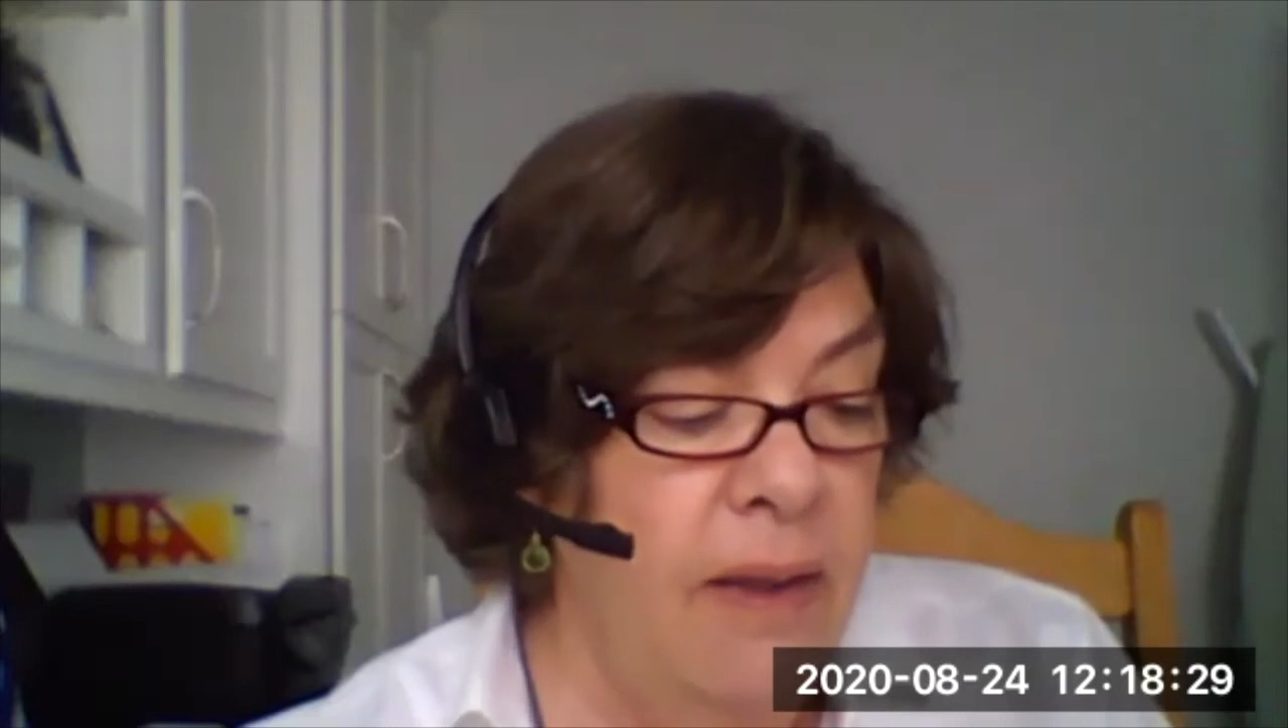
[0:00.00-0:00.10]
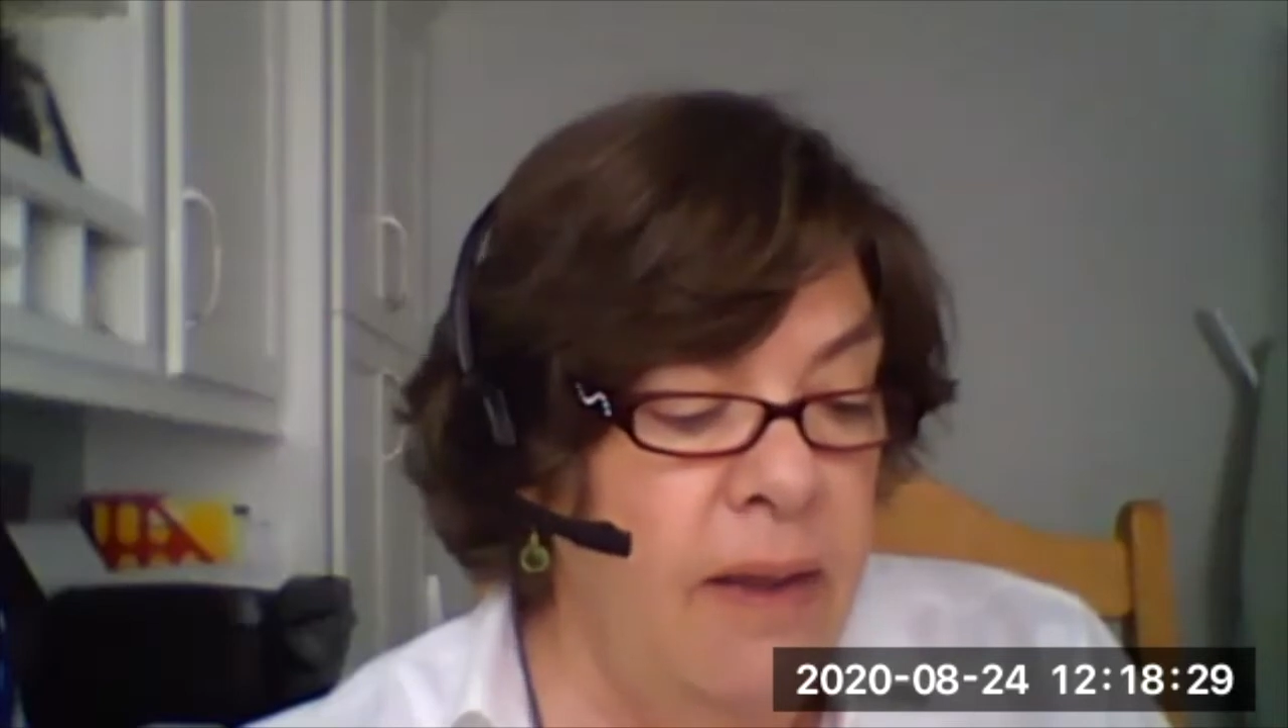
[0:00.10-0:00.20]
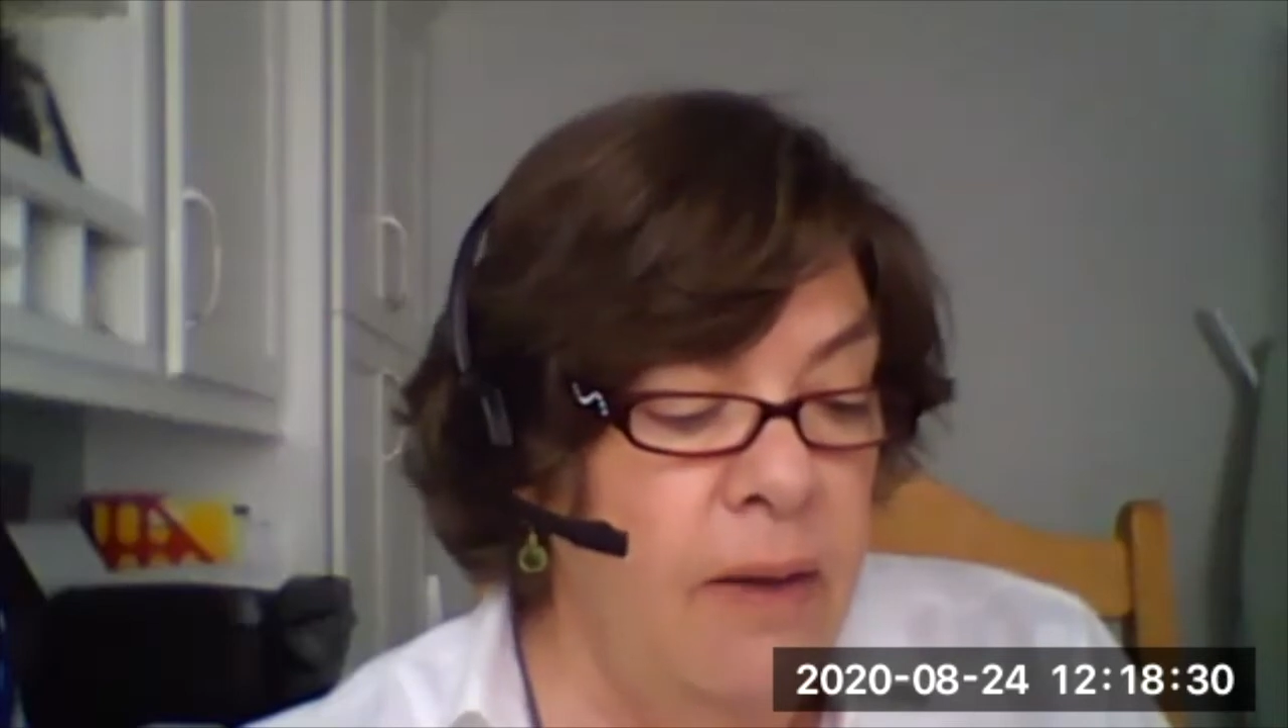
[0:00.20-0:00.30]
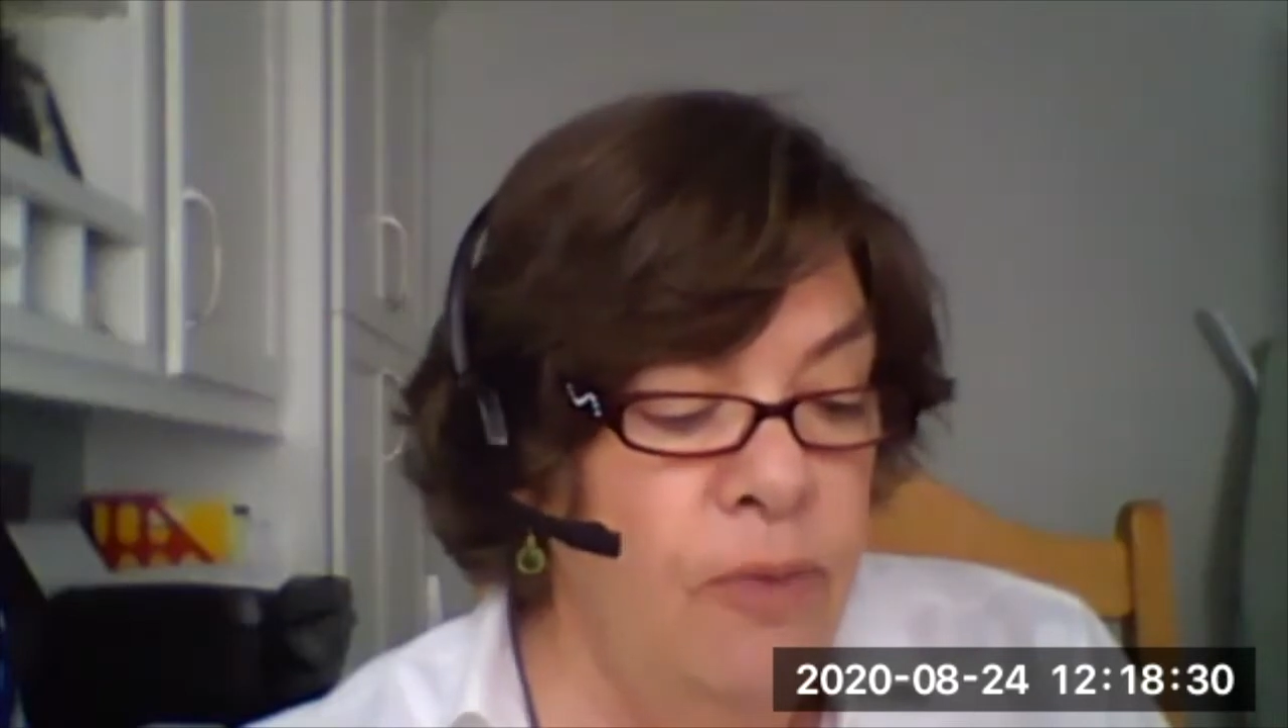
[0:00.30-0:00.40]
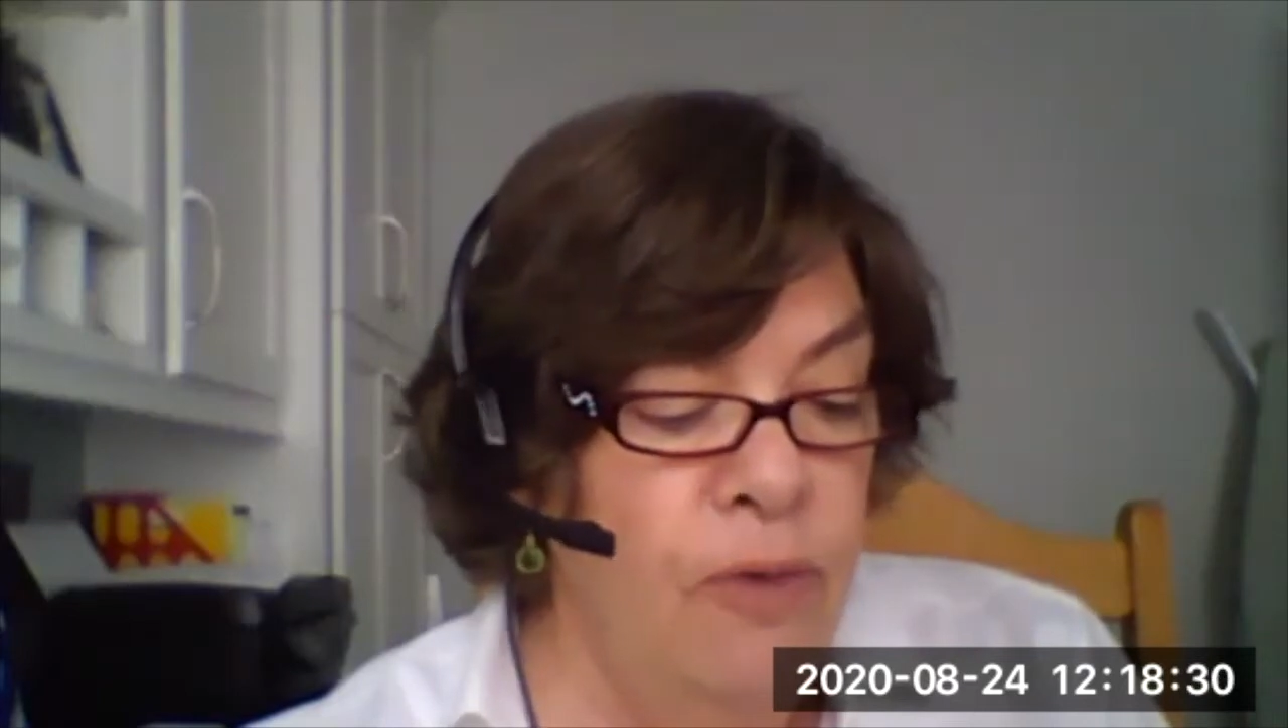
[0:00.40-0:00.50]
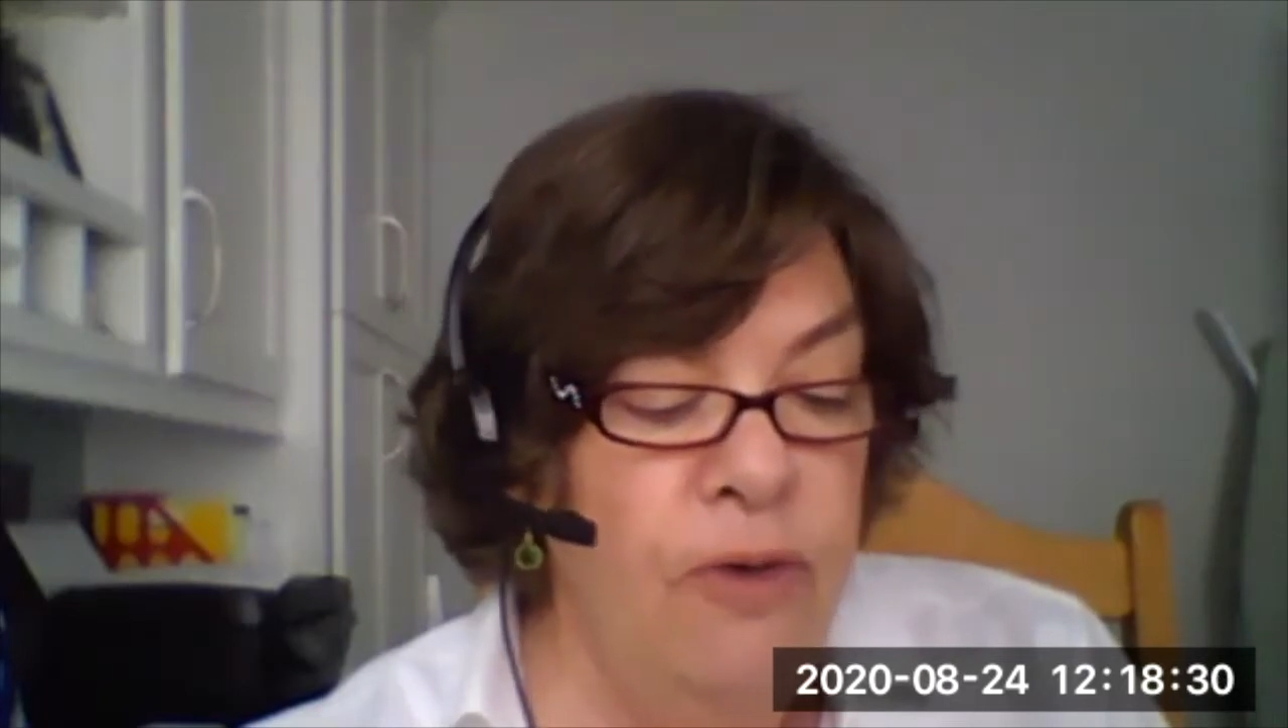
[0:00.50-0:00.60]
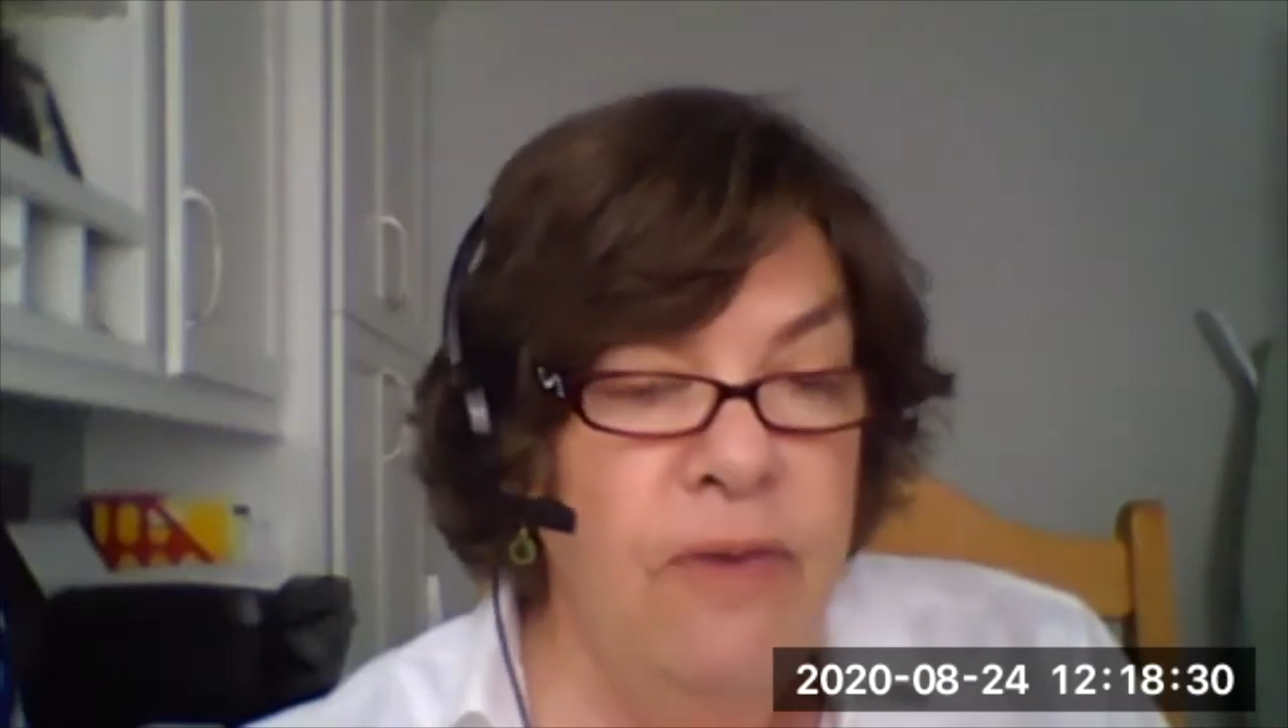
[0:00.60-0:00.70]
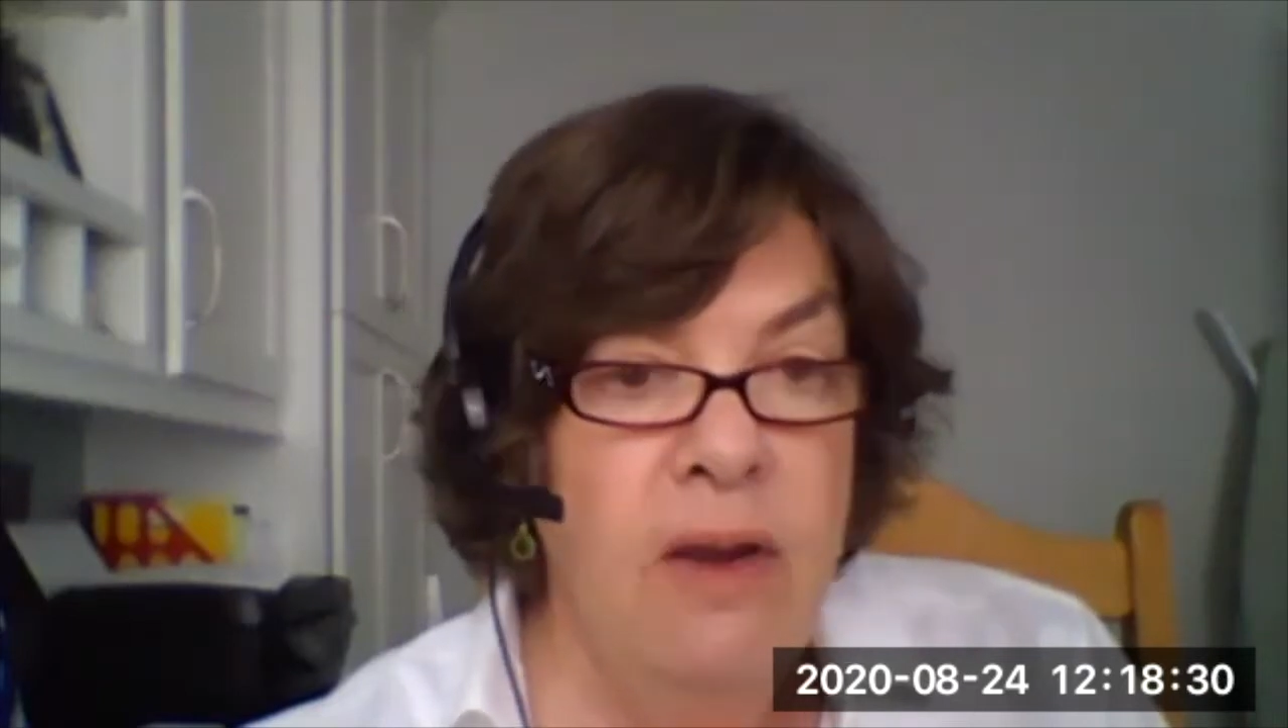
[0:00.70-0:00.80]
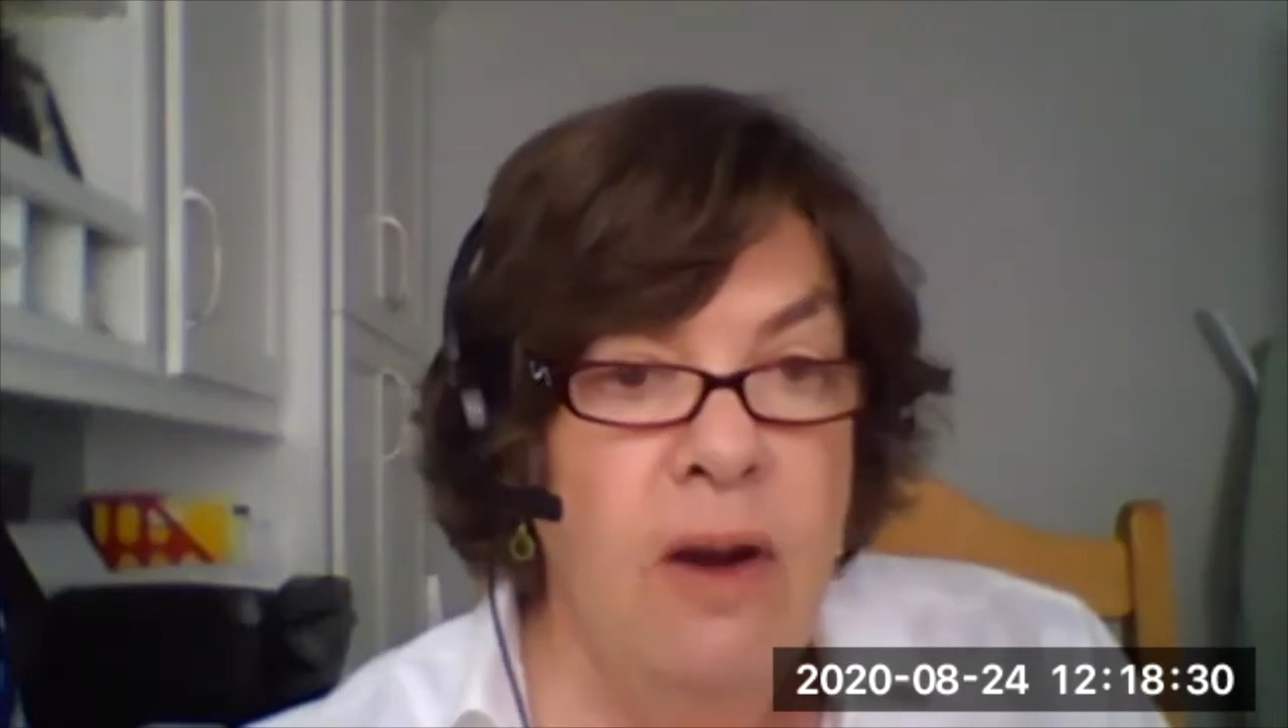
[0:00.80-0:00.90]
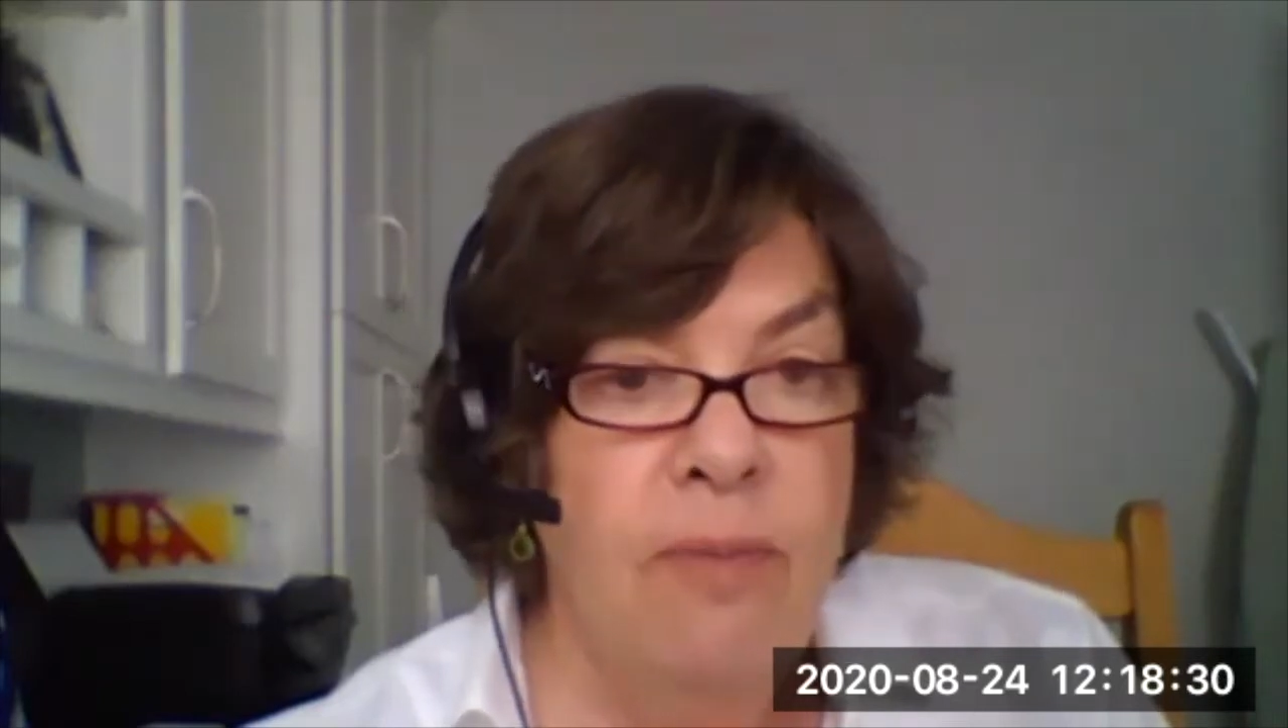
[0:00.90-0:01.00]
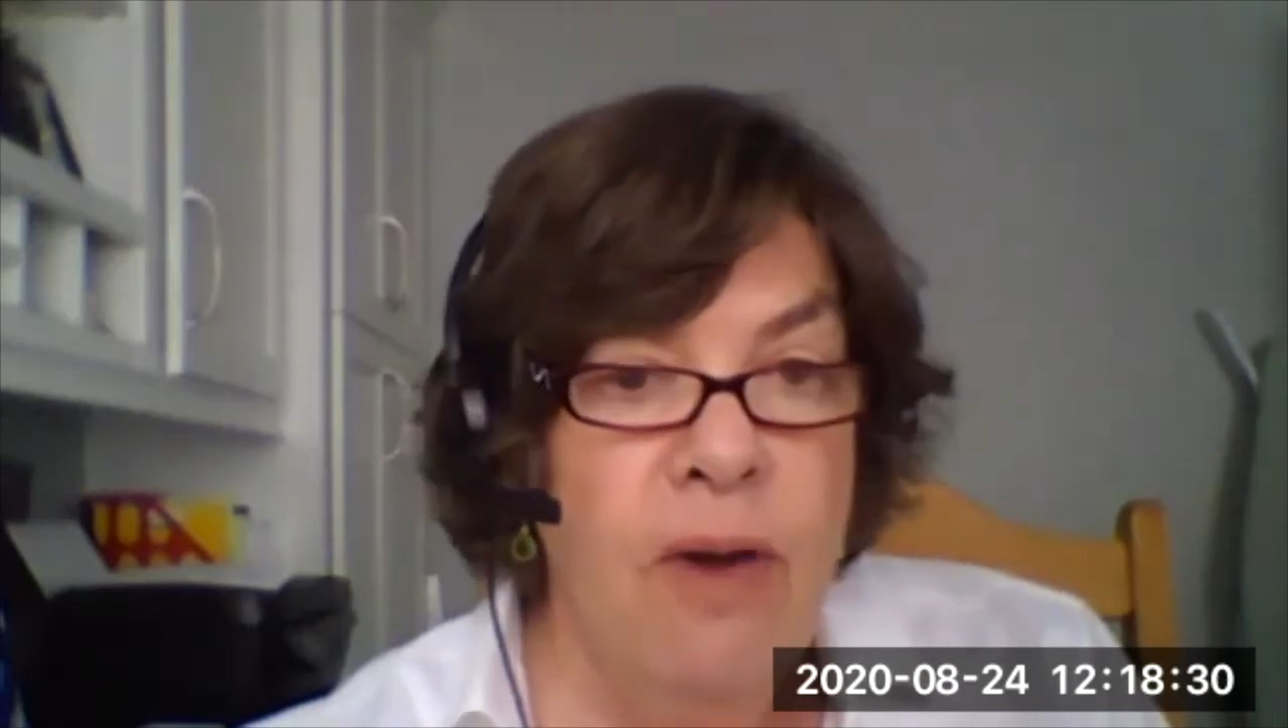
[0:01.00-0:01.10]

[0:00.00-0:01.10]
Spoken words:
in improving our